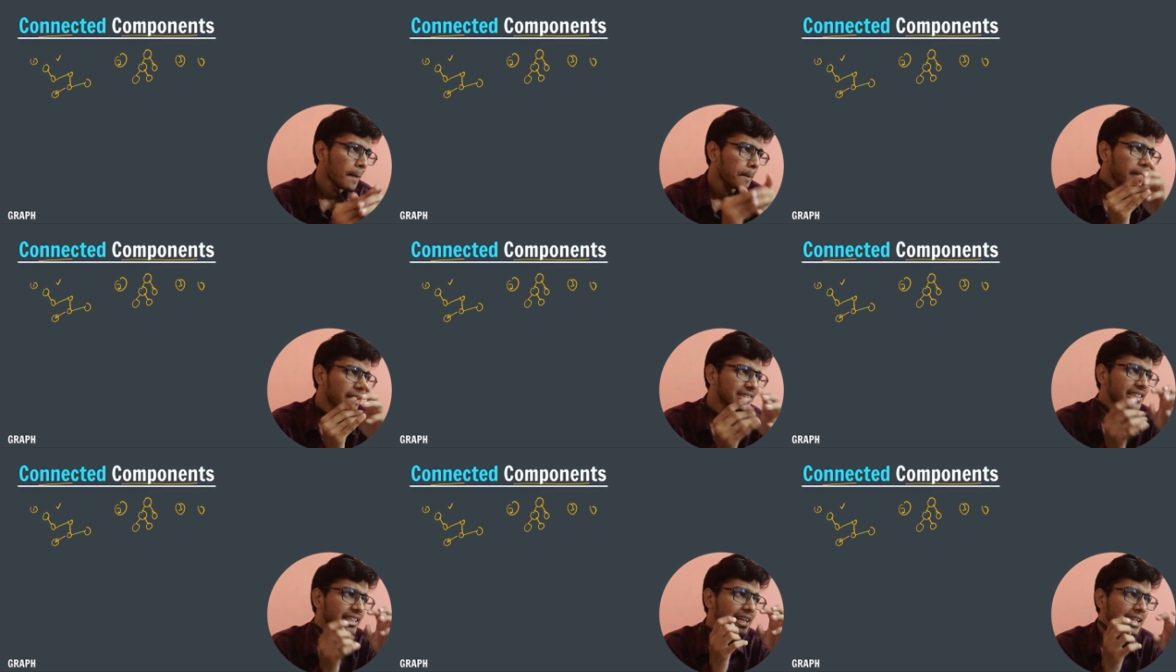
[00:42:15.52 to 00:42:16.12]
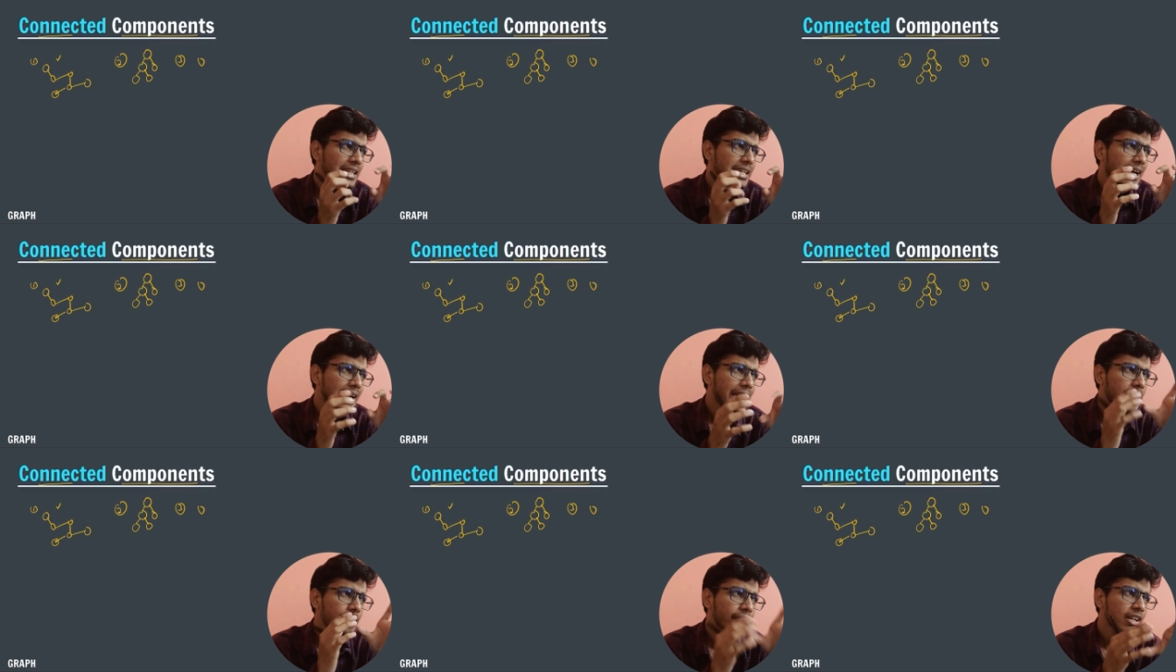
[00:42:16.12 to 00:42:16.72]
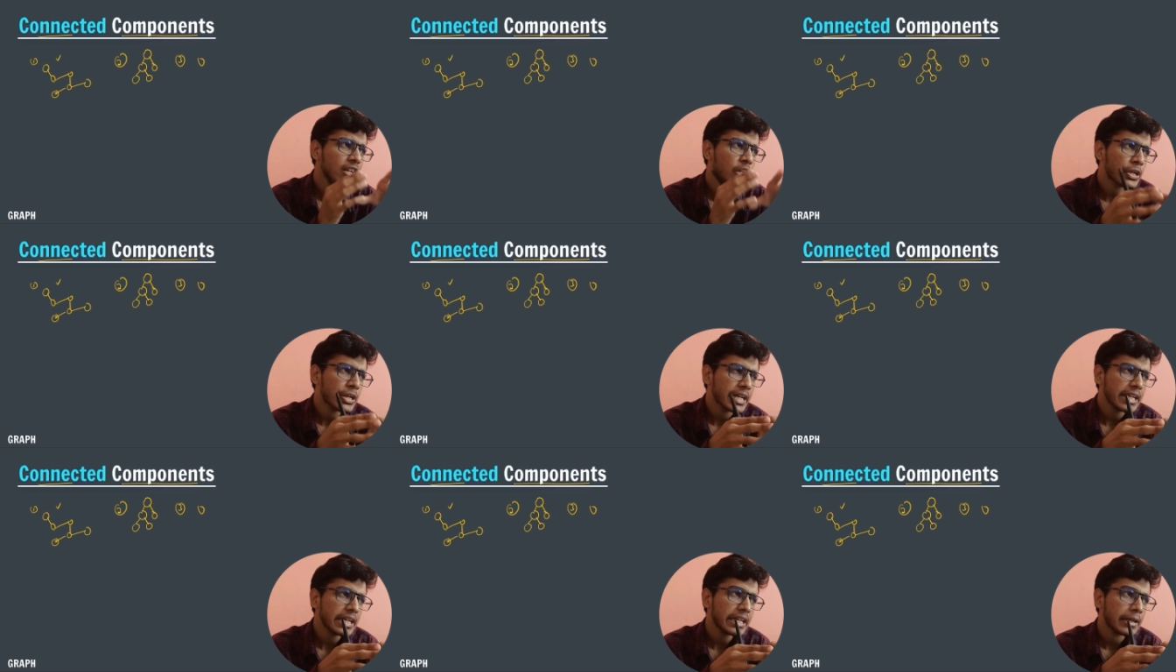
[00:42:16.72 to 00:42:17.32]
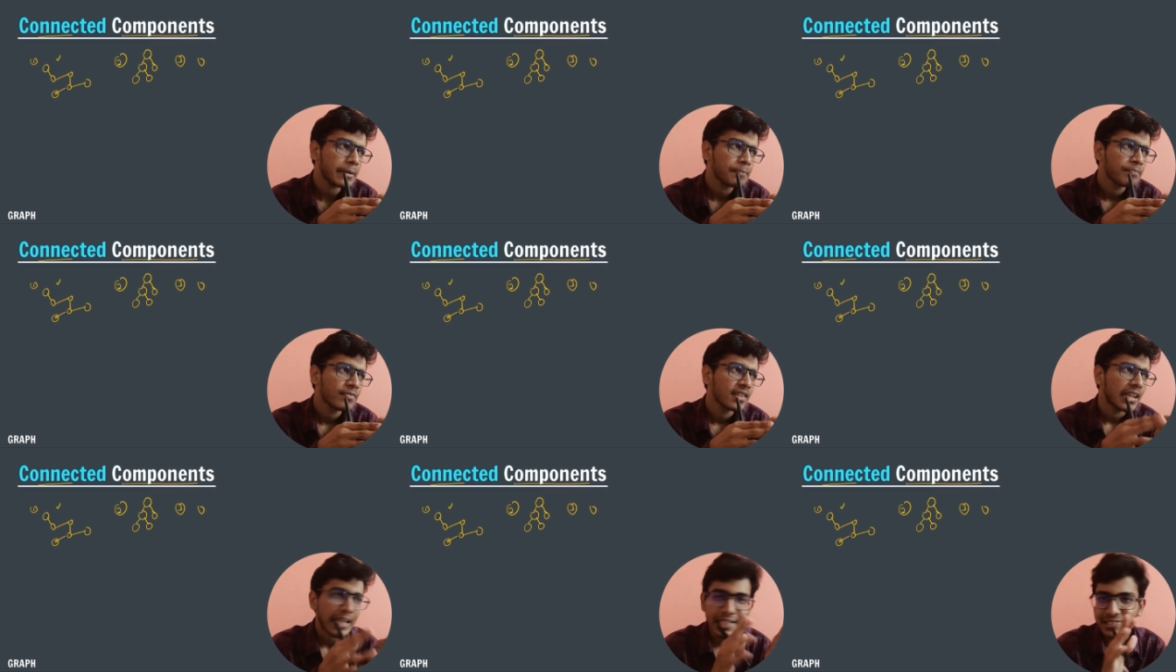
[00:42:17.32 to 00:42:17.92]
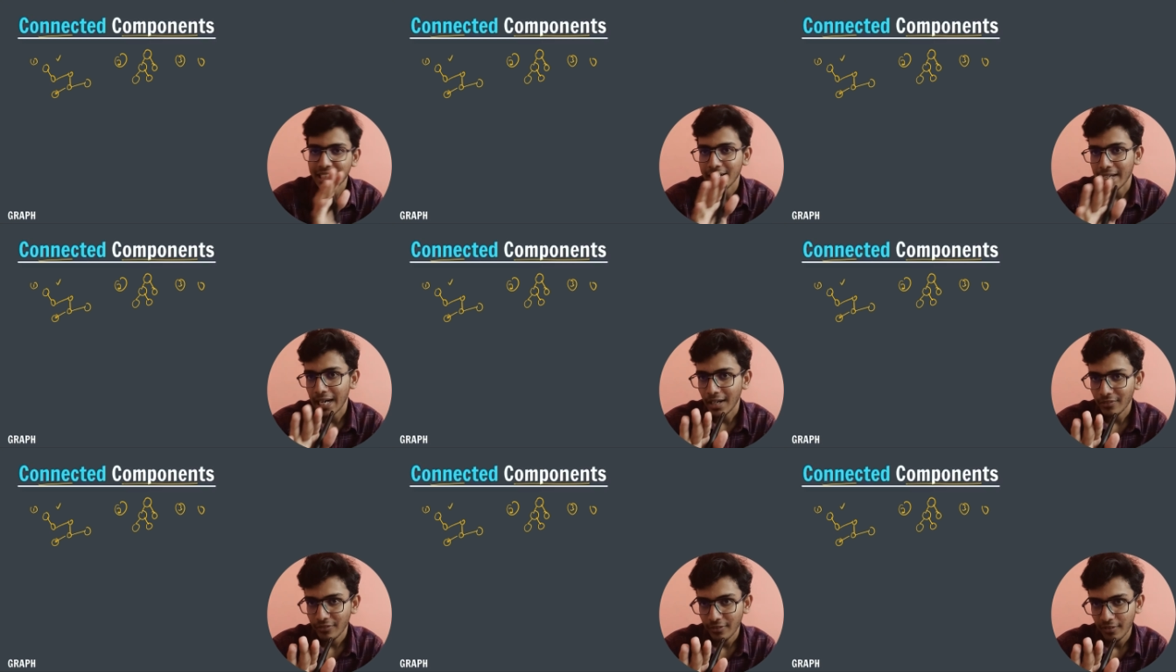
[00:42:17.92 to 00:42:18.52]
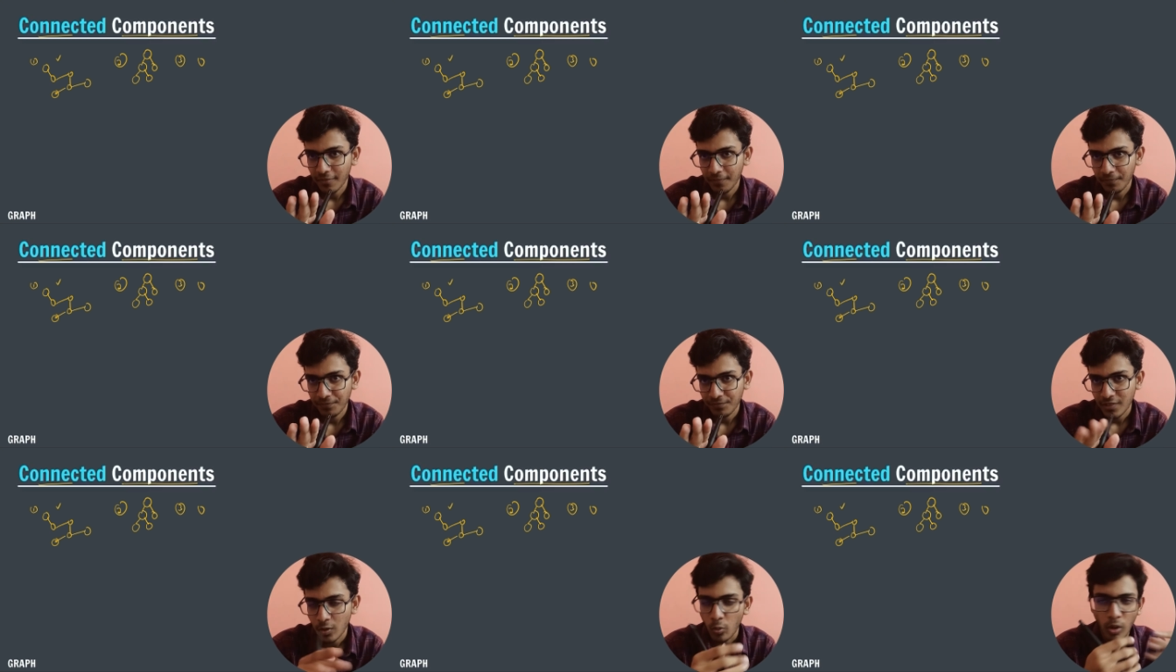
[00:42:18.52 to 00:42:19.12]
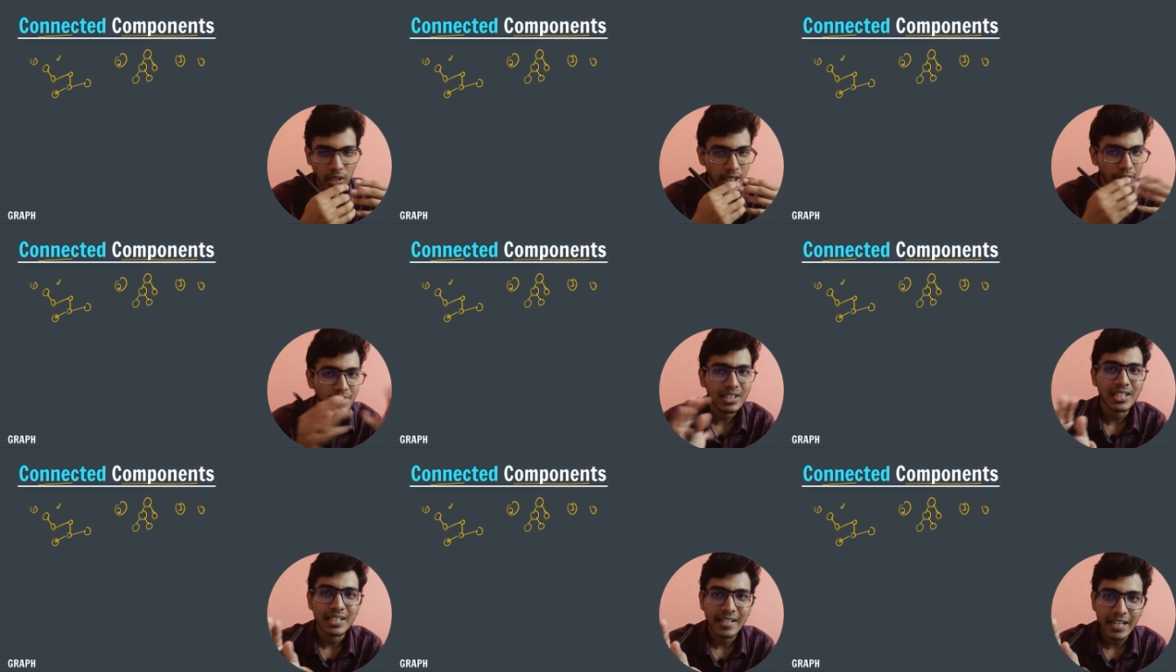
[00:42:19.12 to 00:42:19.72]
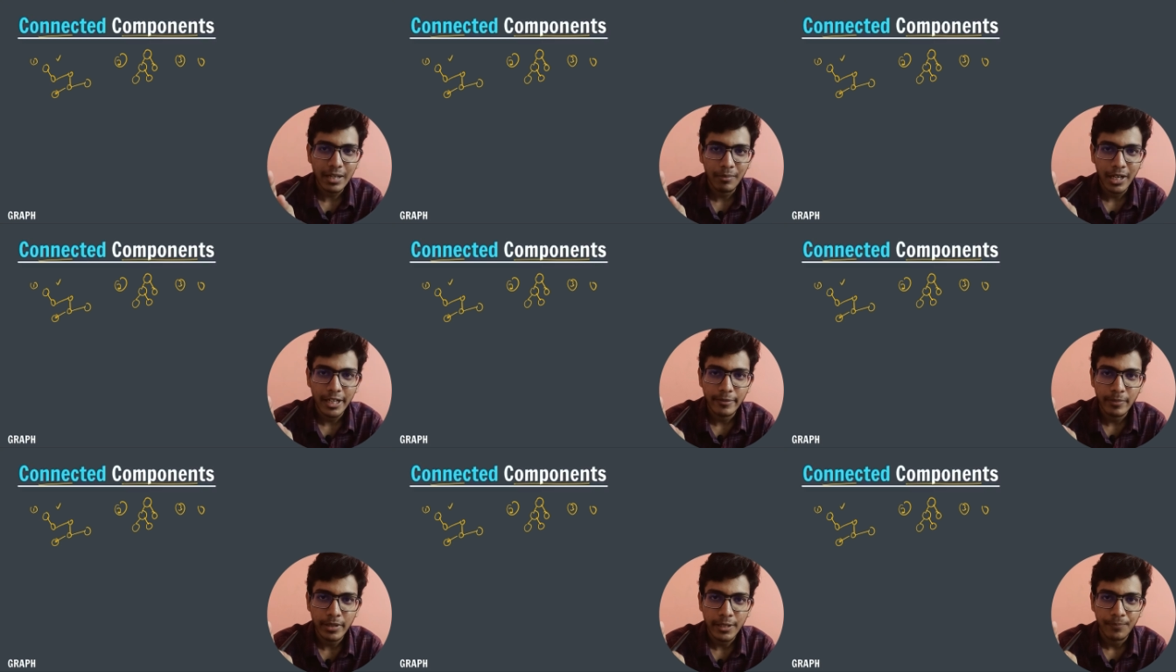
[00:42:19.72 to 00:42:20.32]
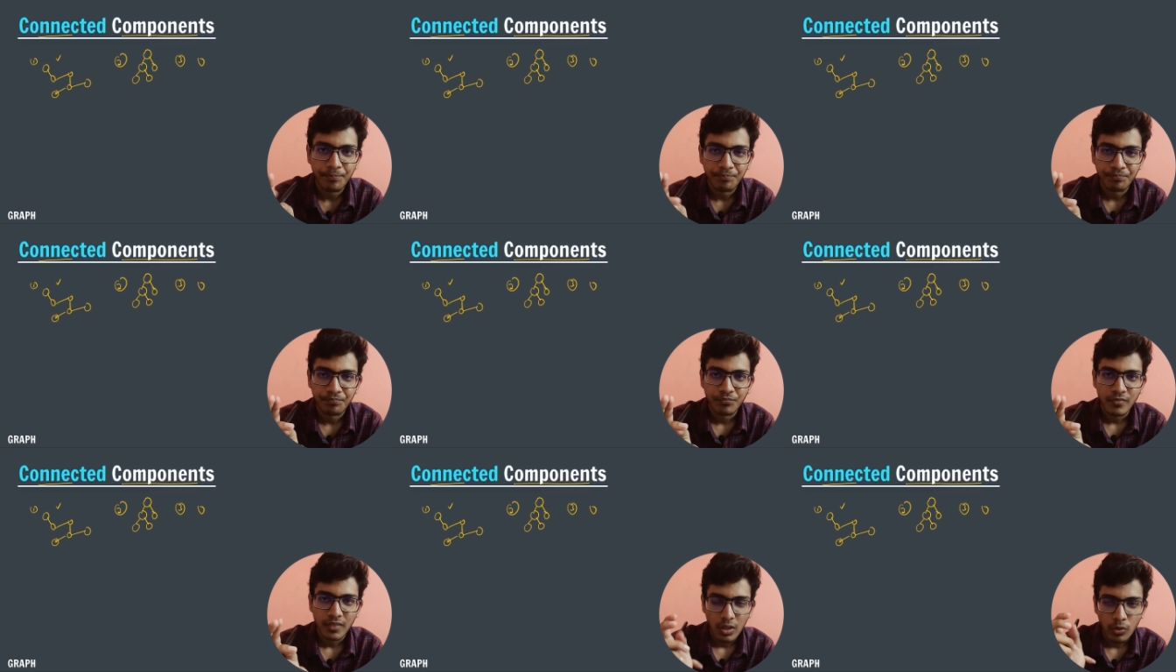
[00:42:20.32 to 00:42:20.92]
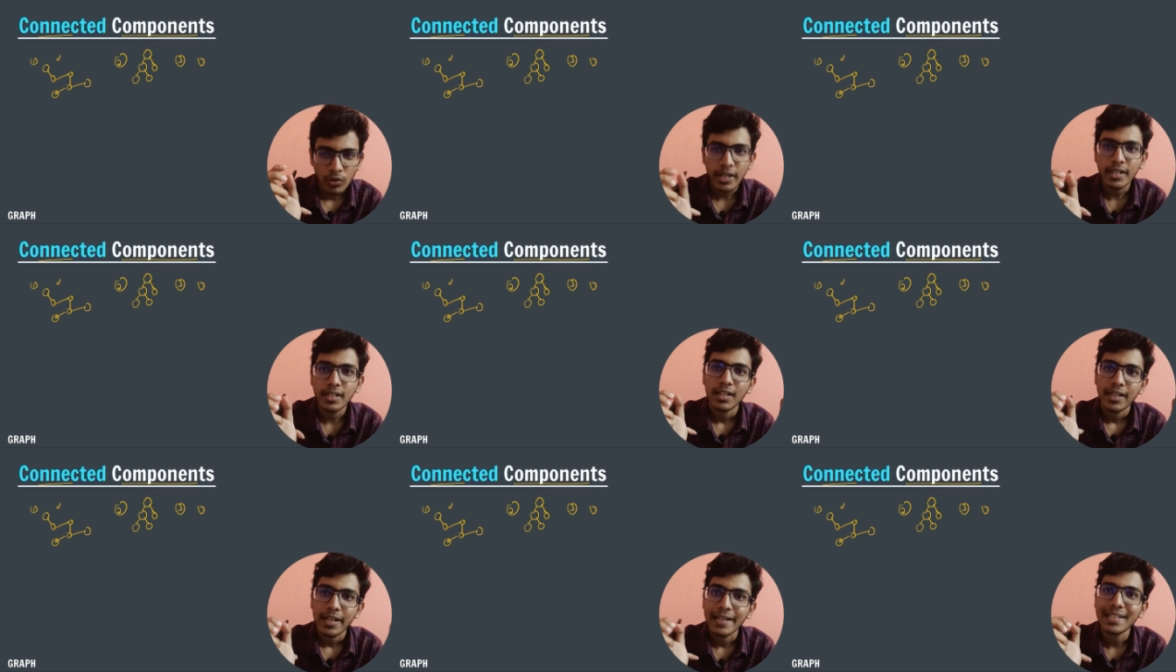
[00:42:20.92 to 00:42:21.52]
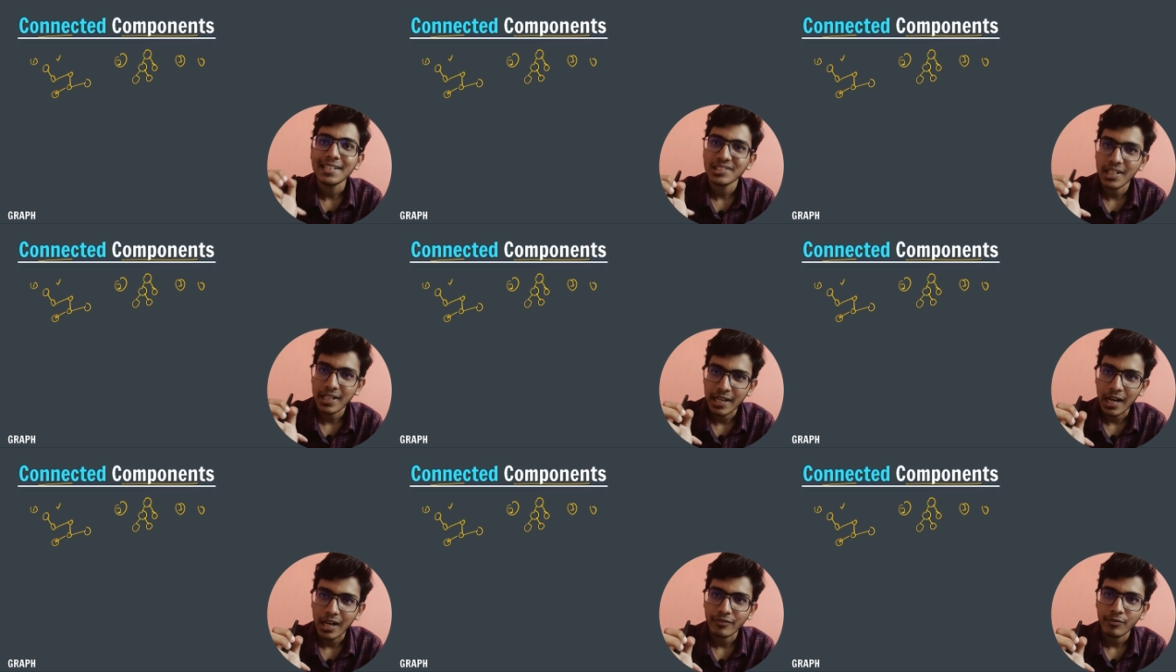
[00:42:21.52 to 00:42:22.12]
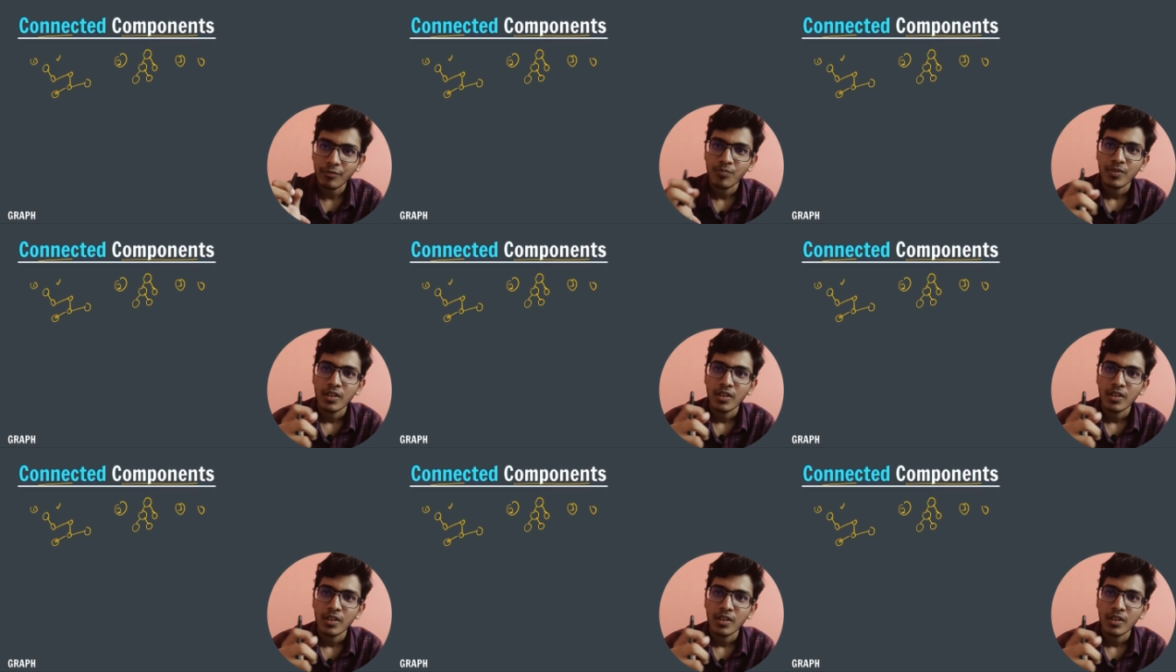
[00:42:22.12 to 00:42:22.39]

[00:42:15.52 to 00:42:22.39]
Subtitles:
basically a given tree is a graph. Whatever the tree might be, right? It is a graph.